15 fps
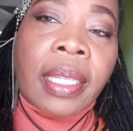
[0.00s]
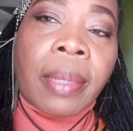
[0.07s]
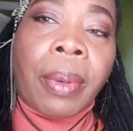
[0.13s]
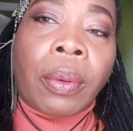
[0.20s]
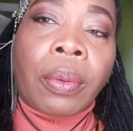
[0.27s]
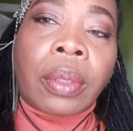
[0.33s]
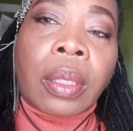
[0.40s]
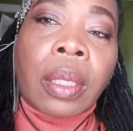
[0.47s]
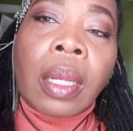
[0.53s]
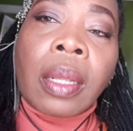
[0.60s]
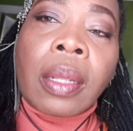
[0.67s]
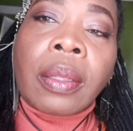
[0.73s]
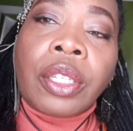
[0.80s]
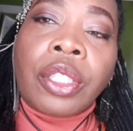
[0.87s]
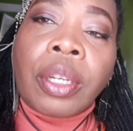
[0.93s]
Now, some of
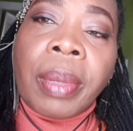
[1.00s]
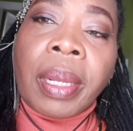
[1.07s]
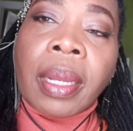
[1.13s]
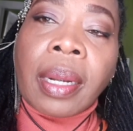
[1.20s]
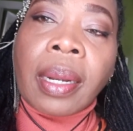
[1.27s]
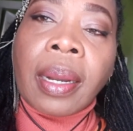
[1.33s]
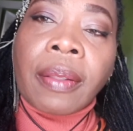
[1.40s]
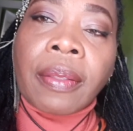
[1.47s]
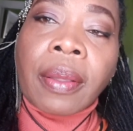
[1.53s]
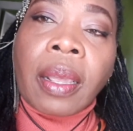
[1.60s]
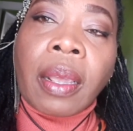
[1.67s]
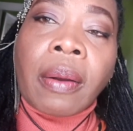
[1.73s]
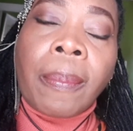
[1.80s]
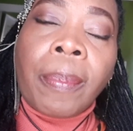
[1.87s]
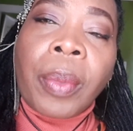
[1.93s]
you are in
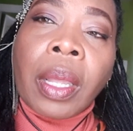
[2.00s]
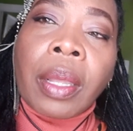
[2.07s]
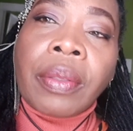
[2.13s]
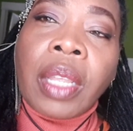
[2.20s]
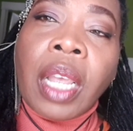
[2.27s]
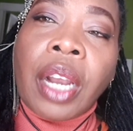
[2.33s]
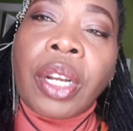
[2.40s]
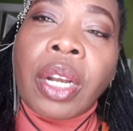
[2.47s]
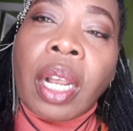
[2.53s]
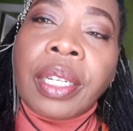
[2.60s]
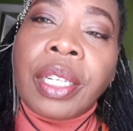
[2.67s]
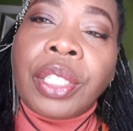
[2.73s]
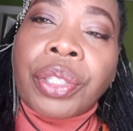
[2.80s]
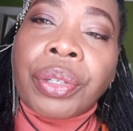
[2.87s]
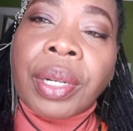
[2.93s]
workplaces and you've had this
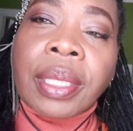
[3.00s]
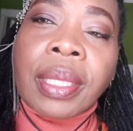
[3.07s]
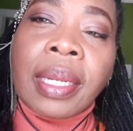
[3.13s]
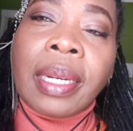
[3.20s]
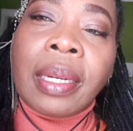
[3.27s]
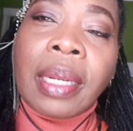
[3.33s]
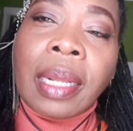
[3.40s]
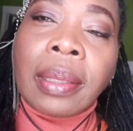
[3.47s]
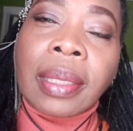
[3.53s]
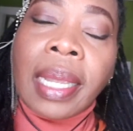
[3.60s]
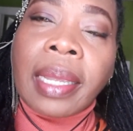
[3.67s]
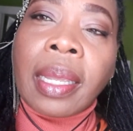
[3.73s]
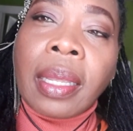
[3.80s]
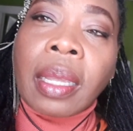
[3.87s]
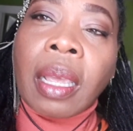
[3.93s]
experience, because I
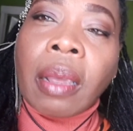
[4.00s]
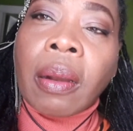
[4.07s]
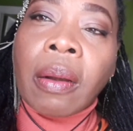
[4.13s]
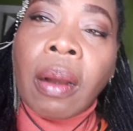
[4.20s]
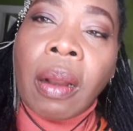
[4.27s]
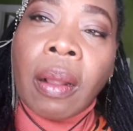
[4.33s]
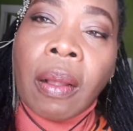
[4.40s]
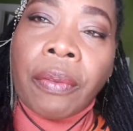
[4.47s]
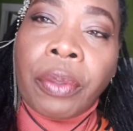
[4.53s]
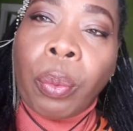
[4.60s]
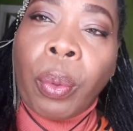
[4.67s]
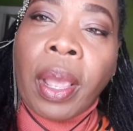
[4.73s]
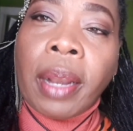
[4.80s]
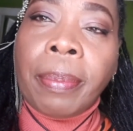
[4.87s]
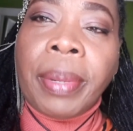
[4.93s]
have. I've worked
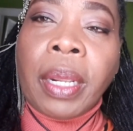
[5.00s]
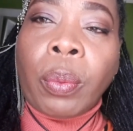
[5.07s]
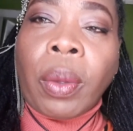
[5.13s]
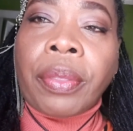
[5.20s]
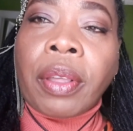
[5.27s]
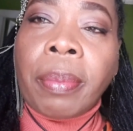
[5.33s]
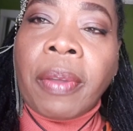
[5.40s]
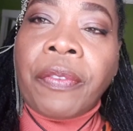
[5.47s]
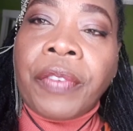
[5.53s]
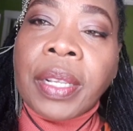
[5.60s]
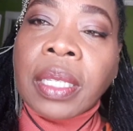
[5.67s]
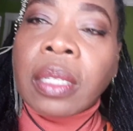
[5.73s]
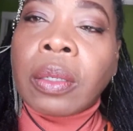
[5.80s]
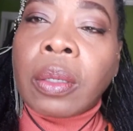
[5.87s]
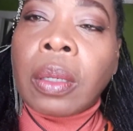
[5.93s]
in environments where
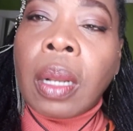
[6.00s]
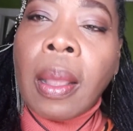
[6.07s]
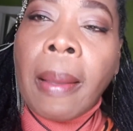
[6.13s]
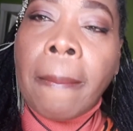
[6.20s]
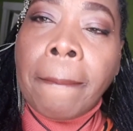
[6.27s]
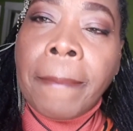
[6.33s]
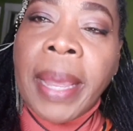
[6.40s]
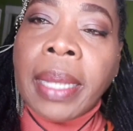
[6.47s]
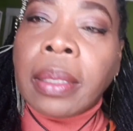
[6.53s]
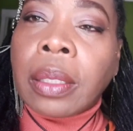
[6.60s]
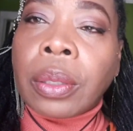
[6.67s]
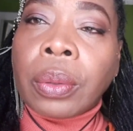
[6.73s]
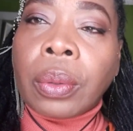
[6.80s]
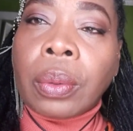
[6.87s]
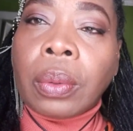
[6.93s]
people were blatantly
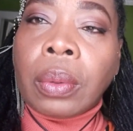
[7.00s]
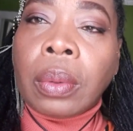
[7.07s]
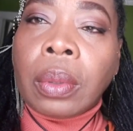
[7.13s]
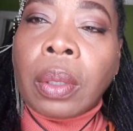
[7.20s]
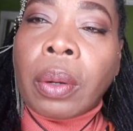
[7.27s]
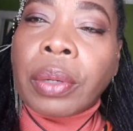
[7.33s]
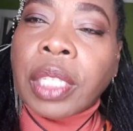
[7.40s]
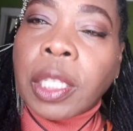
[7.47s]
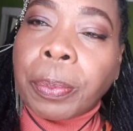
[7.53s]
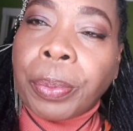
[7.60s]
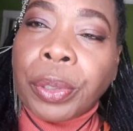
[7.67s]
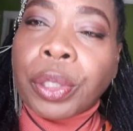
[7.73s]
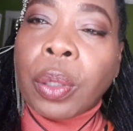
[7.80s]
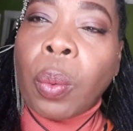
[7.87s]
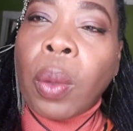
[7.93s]

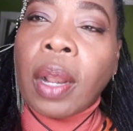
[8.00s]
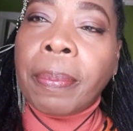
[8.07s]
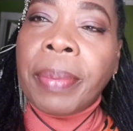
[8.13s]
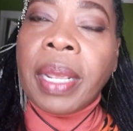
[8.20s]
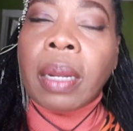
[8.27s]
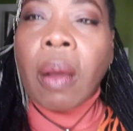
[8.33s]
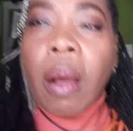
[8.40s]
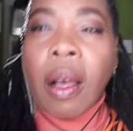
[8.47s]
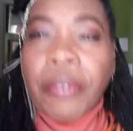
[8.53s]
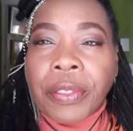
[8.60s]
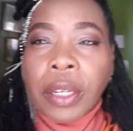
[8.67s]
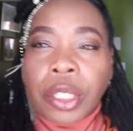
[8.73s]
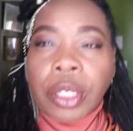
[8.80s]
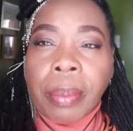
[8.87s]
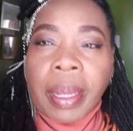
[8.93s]
disrespectful.
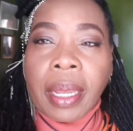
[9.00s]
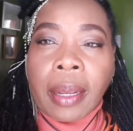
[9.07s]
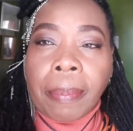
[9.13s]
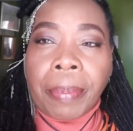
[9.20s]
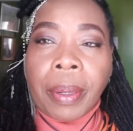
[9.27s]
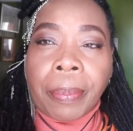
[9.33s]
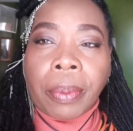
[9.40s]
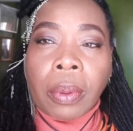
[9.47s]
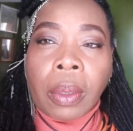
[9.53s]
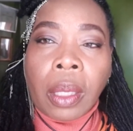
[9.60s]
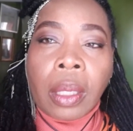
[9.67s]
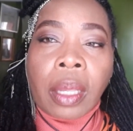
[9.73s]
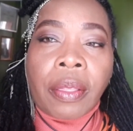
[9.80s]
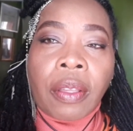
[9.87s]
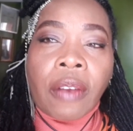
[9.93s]
And, you know, there are other
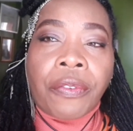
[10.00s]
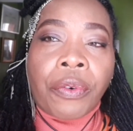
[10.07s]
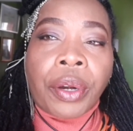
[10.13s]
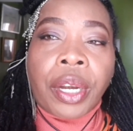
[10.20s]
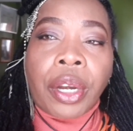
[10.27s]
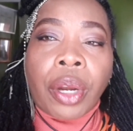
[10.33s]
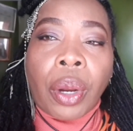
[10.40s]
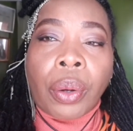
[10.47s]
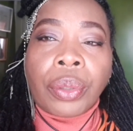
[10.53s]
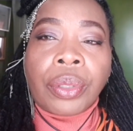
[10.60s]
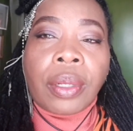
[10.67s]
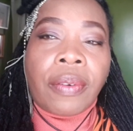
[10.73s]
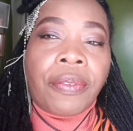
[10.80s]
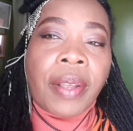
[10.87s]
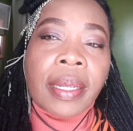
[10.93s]
words I could use to
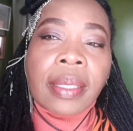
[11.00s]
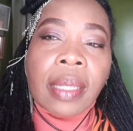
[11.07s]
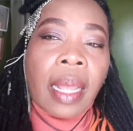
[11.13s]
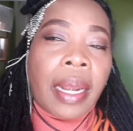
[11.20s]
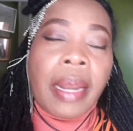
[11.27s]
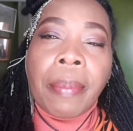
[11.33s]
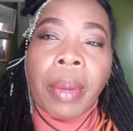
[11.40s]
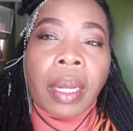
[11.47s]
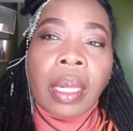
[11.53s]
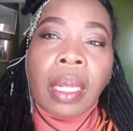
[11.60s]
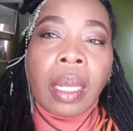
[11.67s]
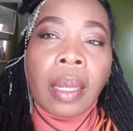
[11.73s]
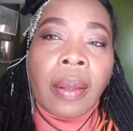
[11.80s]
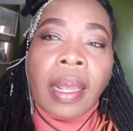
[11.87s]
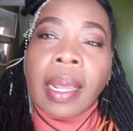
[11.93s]
describe them. And
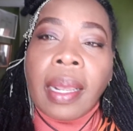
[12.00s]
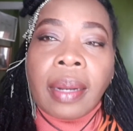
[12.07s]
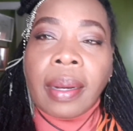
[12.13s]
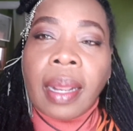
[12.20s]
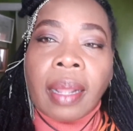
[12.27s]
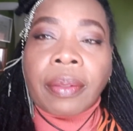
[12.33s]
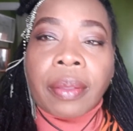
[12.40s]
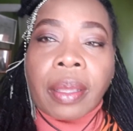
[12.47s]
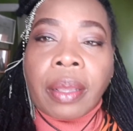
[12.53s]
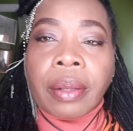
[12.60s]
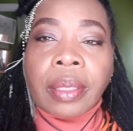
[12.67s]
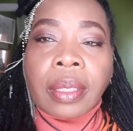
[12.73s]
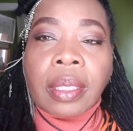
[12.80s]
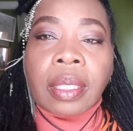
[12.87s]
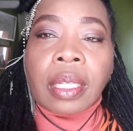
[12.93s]
when I would stand
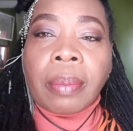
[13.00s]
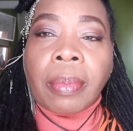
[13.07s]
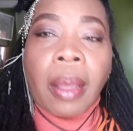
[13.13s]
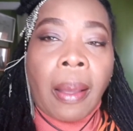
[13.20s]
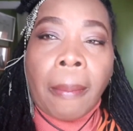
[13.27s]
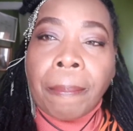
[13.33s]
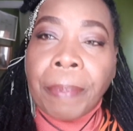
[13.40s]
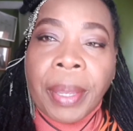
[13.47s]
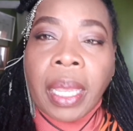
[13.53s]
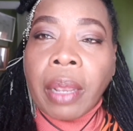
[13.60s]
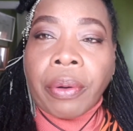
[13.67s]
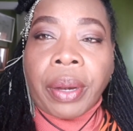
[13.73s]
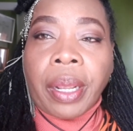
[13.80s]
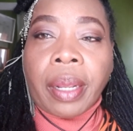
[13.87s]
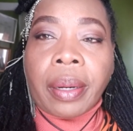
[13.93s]
up and speak up for
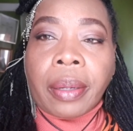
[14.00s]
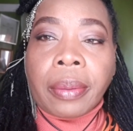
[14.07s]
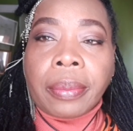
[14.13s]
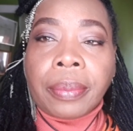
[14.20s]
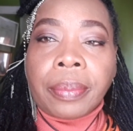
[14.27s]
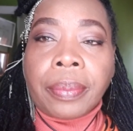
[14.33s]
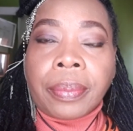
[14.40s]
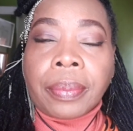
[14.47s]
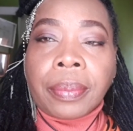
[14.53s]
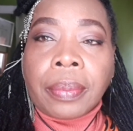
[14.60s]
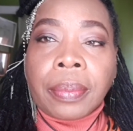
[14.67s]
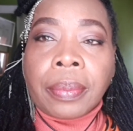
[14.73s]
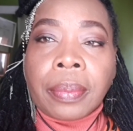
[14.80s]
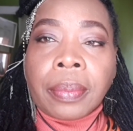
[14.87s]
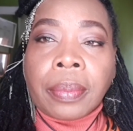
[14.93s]
myself, these
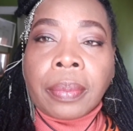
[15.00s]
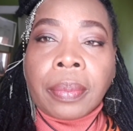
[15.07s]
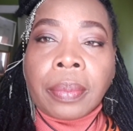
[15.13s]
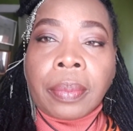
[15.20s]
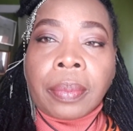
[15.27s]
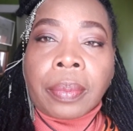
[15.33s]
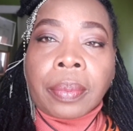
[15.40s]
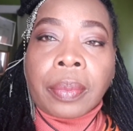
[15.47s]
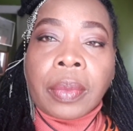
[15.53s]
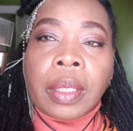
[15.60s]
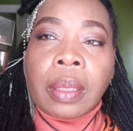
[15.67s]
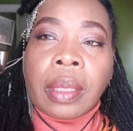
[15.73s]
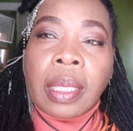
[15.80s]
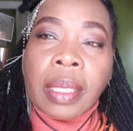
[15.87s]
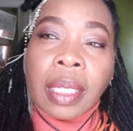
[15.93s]
ones would cry. And,
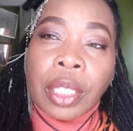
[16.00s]
you know,